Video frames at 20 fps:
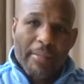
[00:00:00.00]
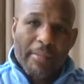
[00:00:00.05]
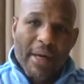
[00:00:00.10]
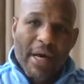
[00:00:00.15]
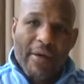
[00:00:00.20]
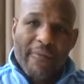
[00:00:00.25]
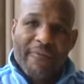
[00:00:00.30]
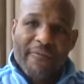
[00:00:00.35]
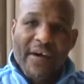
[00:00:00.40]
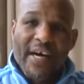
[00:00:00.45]

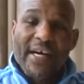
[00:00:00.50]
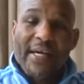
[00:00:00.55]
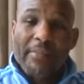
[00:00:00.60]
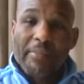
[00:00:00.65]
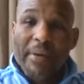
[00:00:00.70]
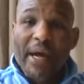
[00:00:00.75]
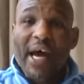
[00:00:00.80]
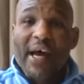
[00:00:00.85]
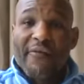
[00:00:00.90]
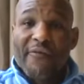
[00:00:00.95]
about fighting
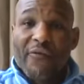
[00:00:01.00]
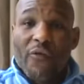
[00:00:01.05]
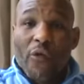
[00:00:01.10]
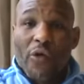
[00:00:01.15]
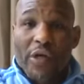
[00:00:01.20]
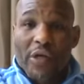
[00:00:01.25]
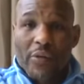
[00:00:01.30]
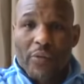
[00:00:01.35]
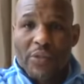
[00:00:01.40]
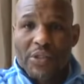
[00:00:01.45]
past
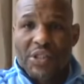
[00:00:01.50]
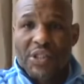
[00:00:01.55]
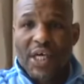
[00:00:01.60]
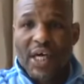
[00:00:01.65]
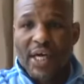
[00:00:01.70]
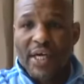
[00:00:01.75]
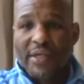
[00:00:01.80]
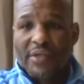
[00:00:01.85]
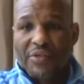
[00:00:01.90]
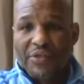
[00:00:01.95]
40, which
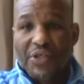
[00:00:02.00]
I